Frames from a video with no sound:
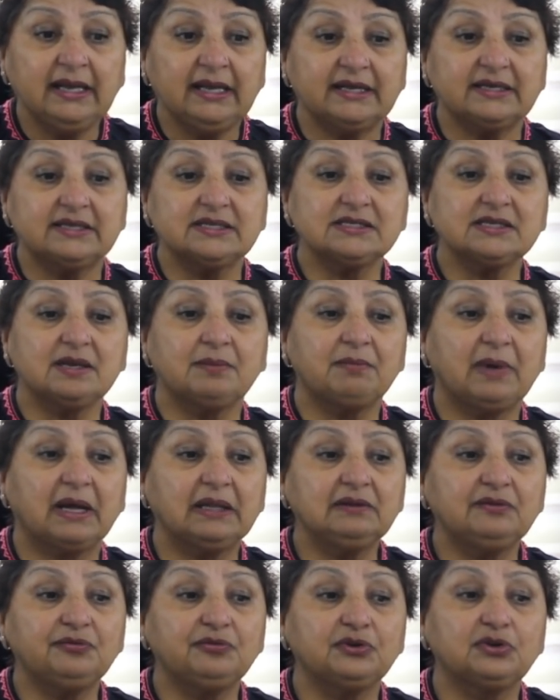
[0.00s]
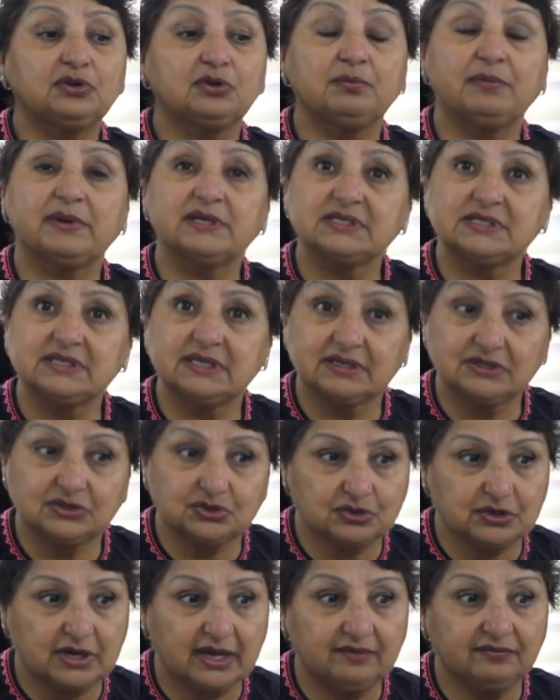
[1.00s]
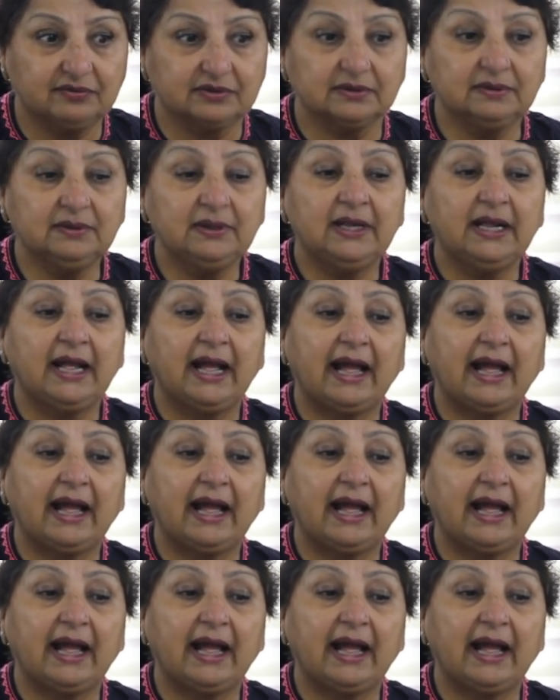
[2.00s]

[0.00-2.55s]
It is a month for domestic travel